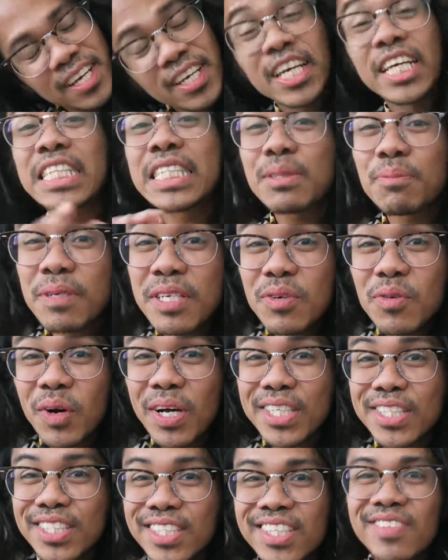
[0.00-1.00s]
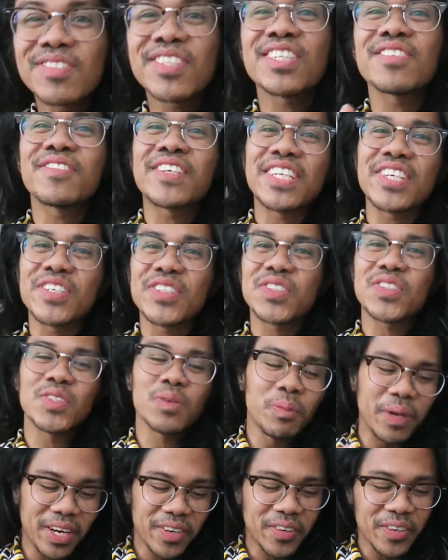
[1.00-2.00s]
it's been a while since I've done a video, so
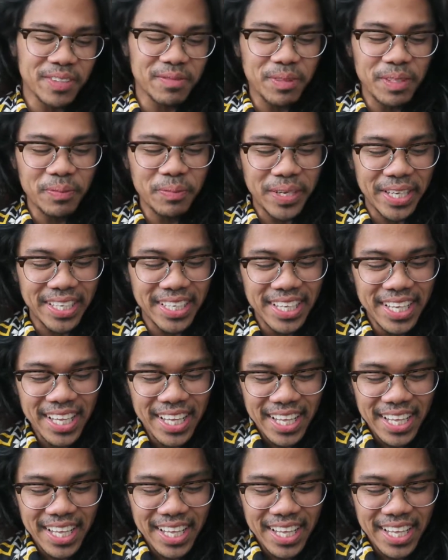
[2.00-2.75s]
bear with me, but